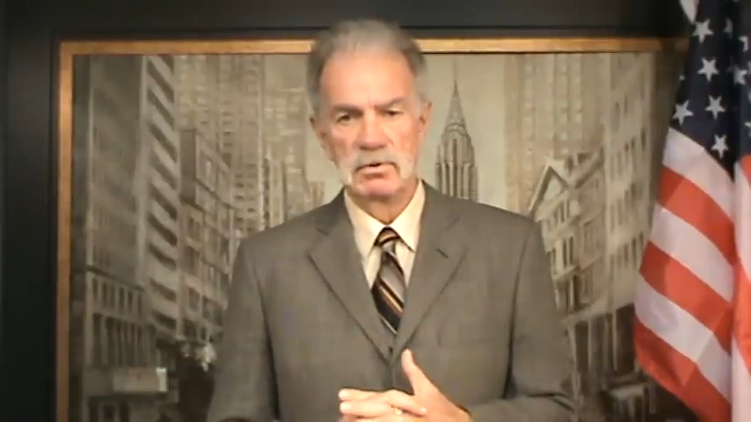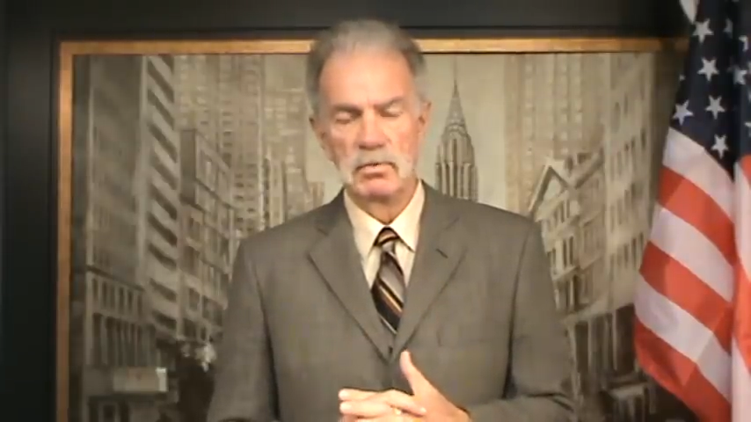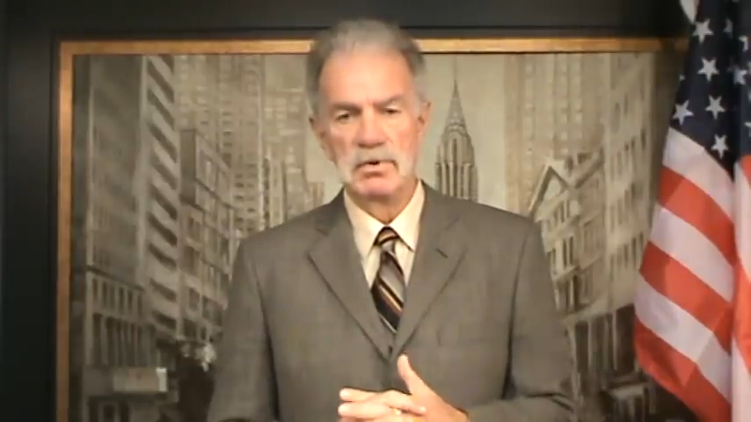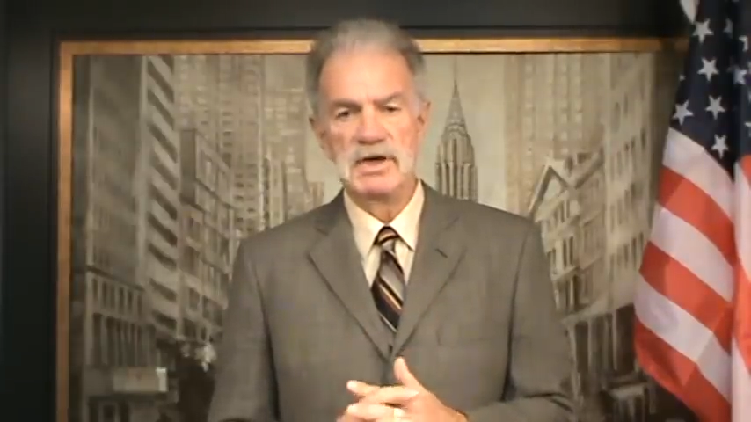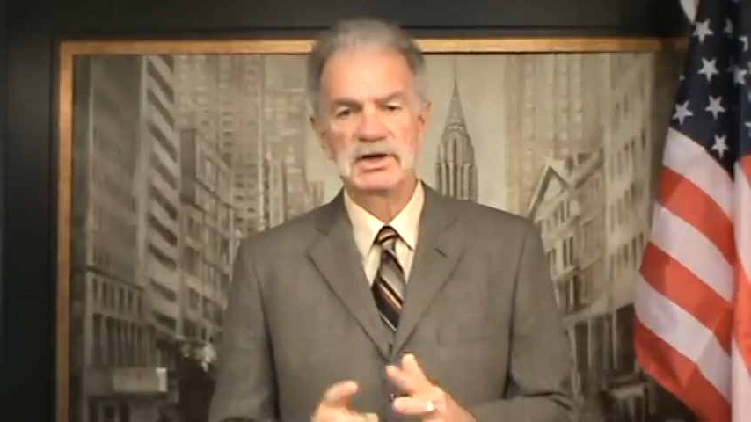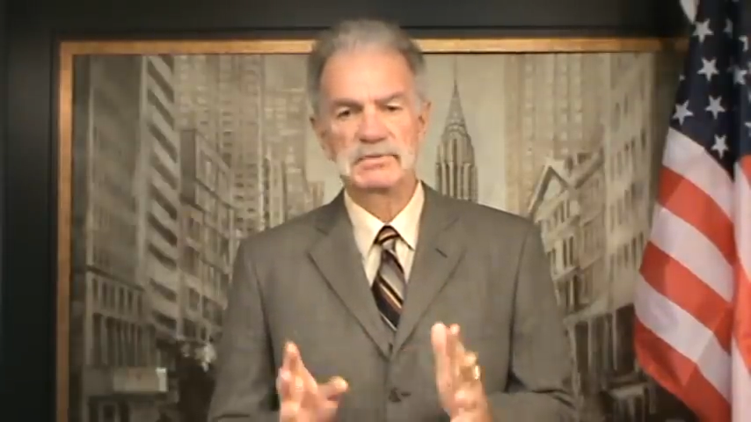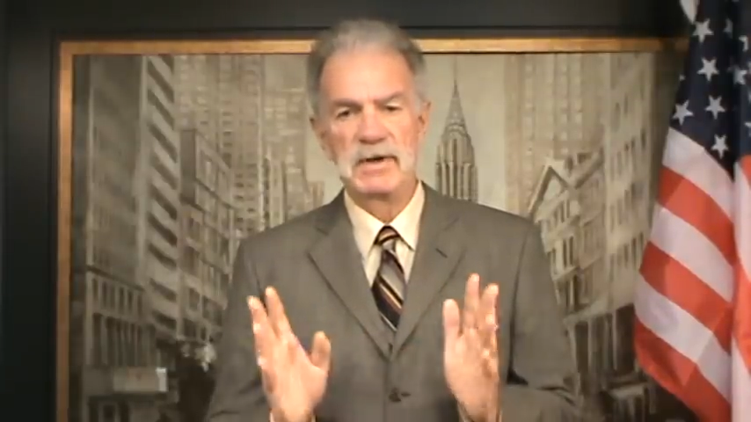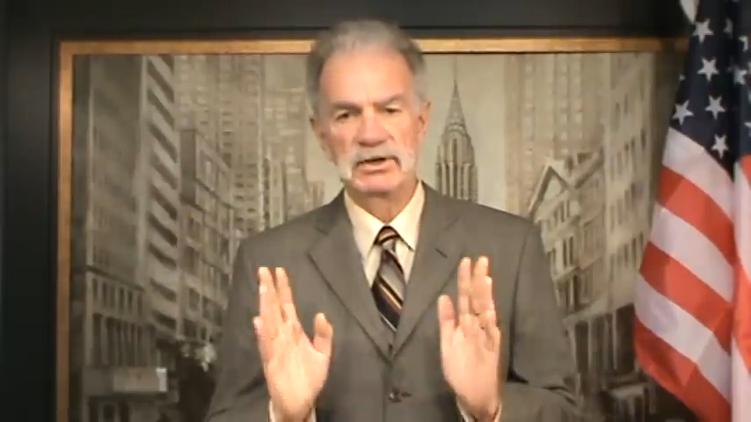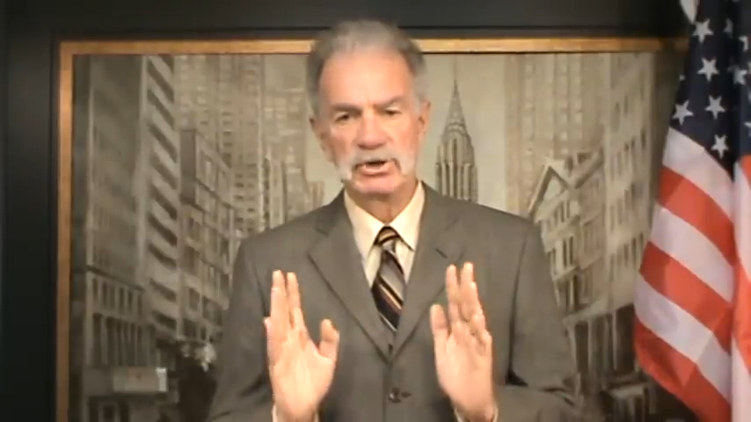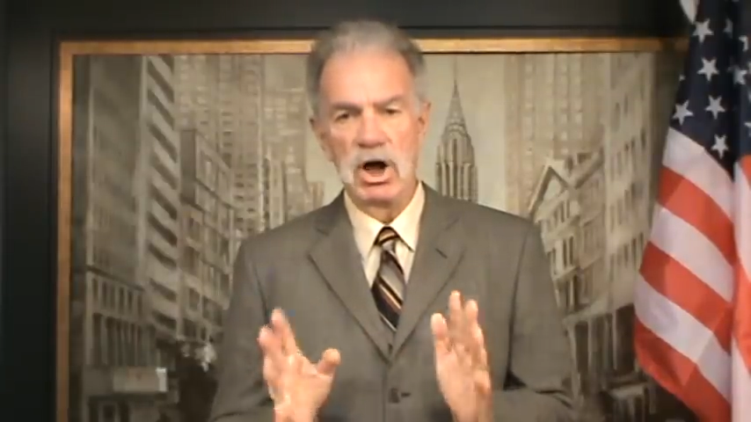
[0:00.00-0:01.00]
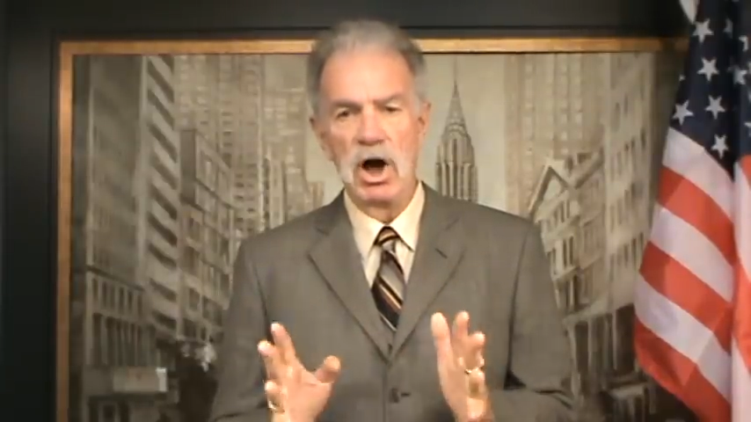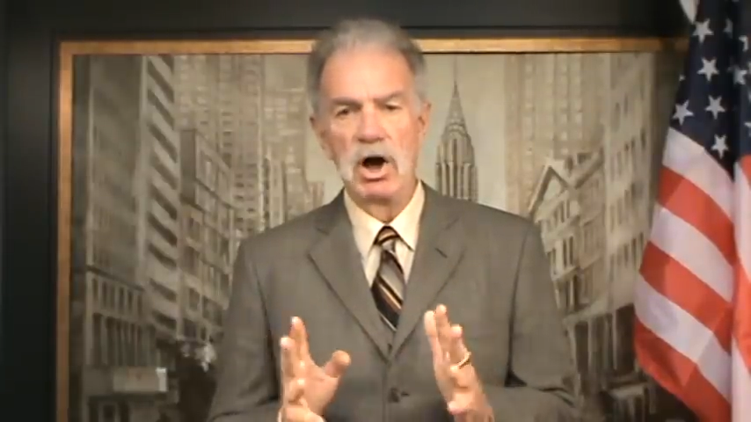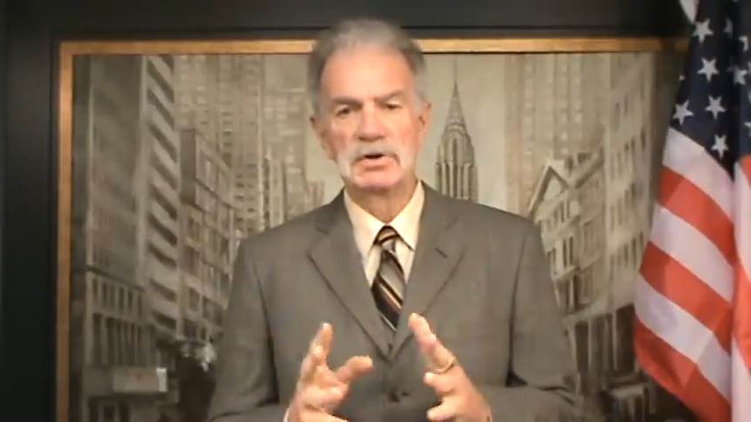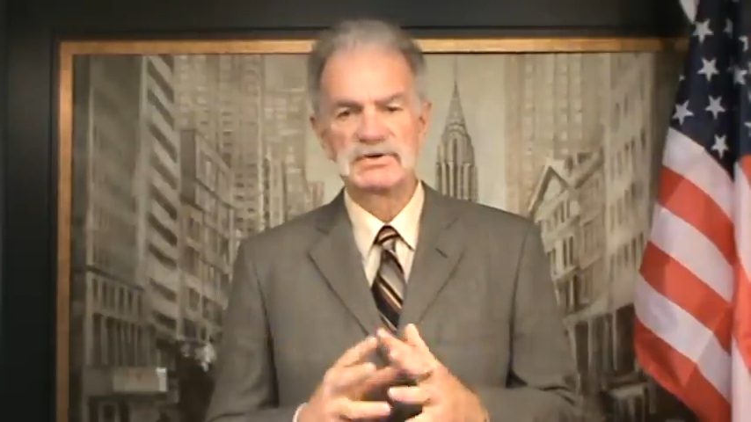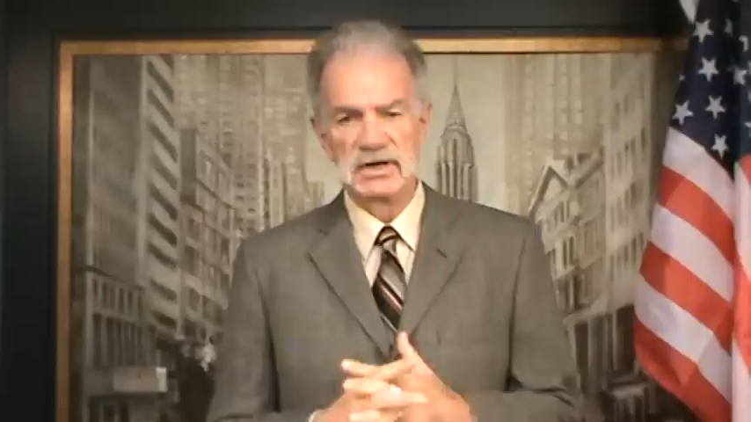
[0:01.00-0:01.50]
We expect
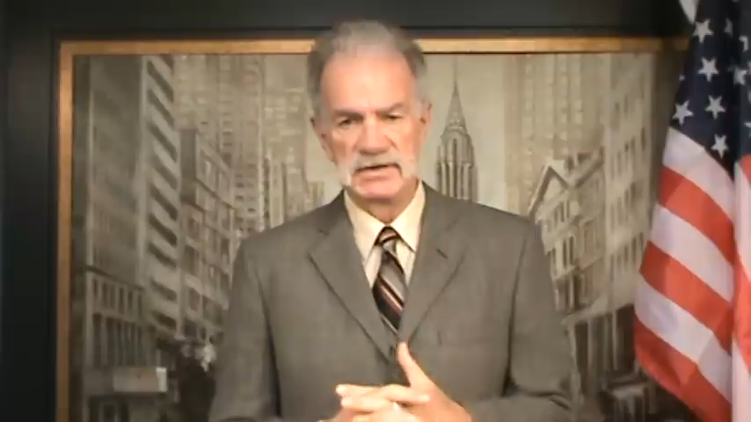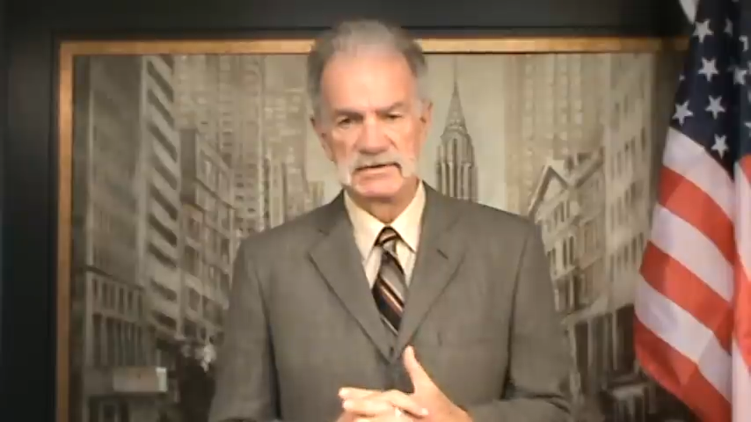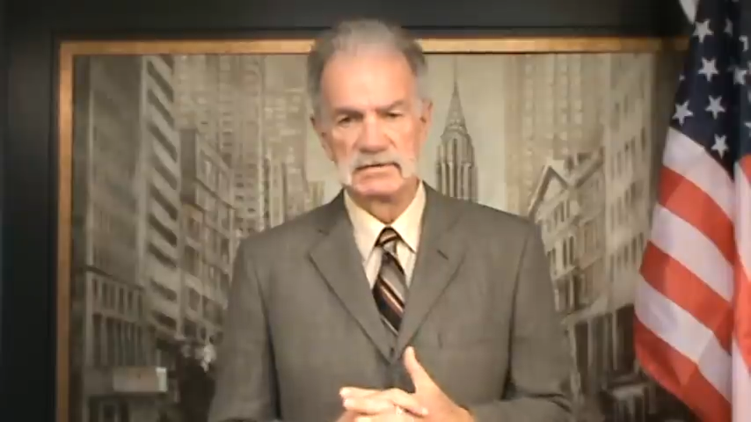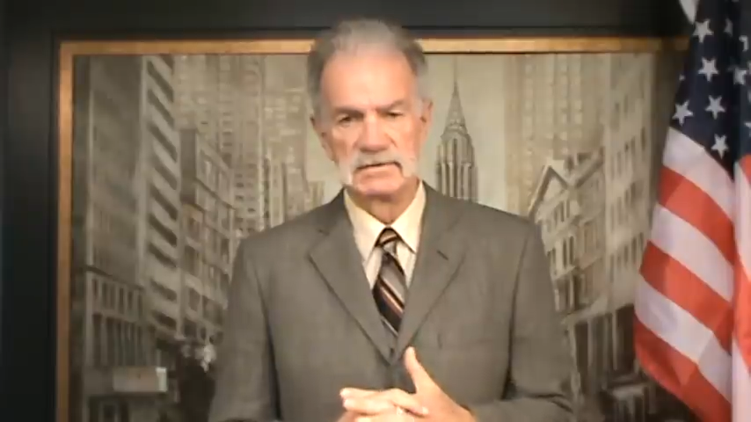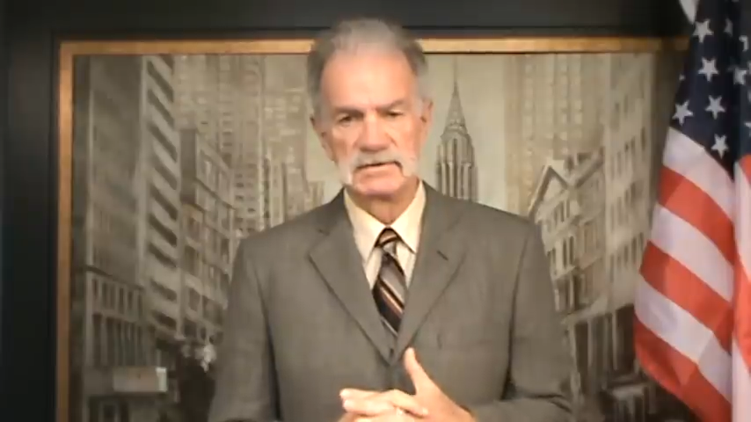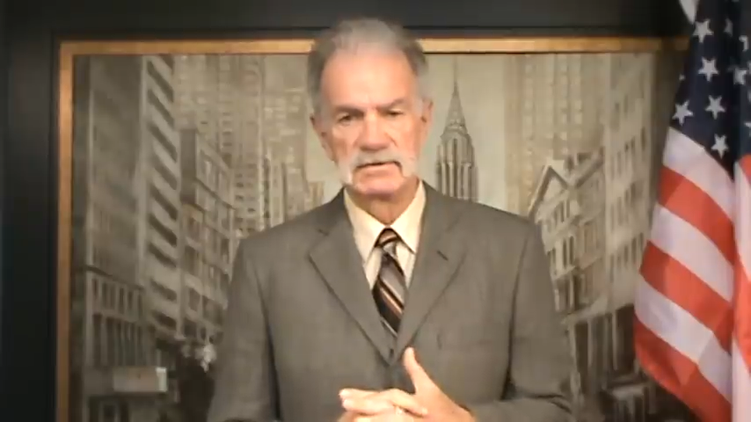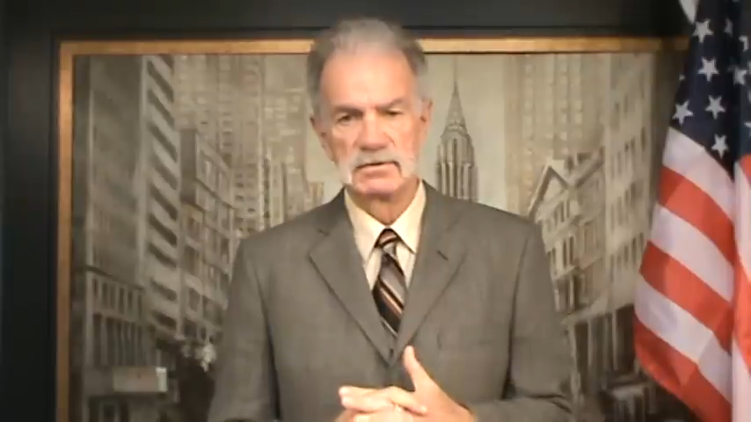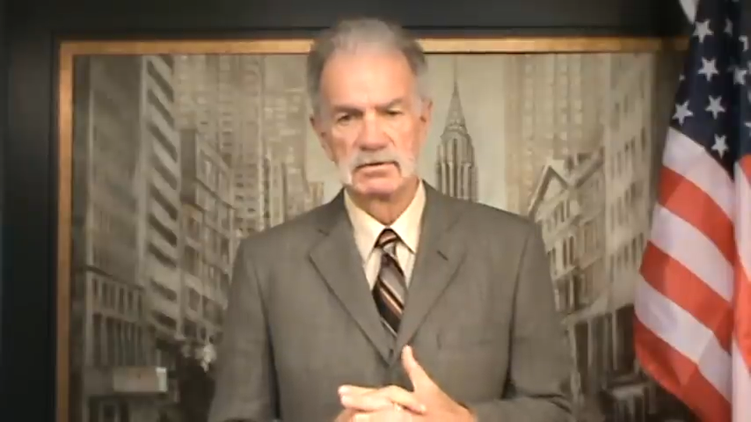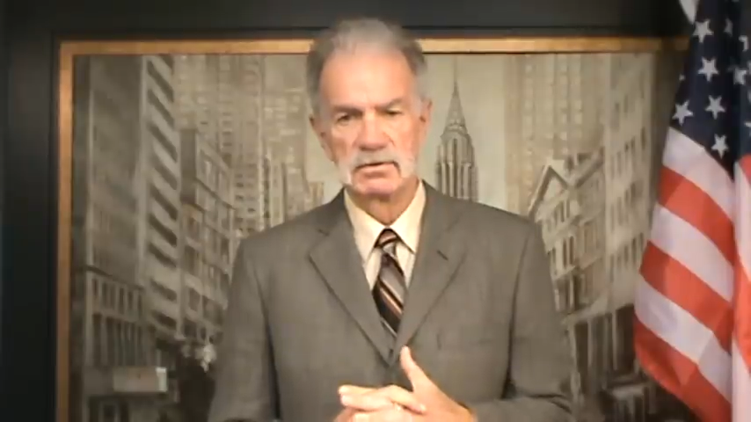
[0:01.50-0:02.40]
all citizens